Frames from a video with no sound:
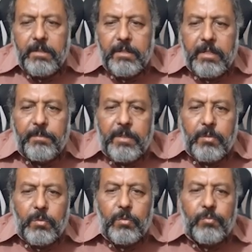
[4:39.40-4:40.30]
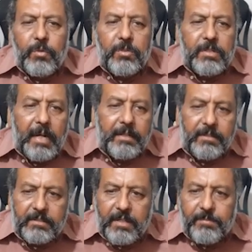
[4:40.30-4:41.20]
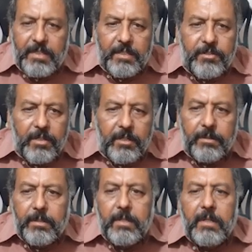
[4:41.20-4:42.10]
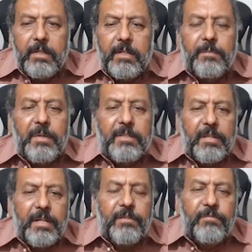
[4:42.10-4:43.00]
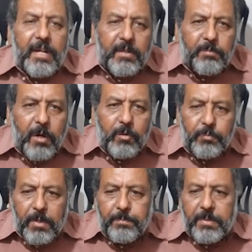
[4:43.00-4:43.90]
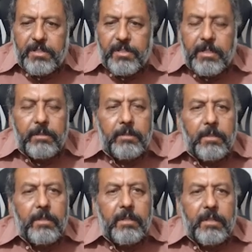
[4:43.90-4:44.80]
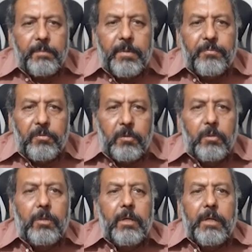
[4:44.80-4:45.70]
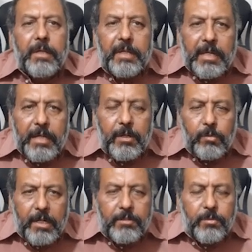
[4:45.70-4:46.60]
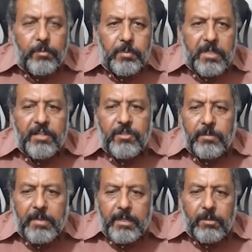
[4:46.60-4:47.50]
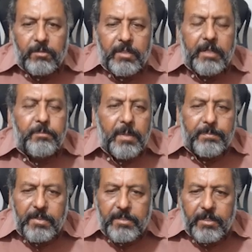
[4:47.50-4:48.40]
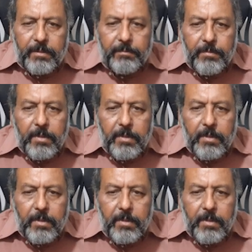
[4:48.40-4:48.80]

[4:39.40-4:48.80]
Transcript: Number 2, Wood's light examination. Number 3, wet mount preparation. Number 4, KOH, potassium hydroxide preparation.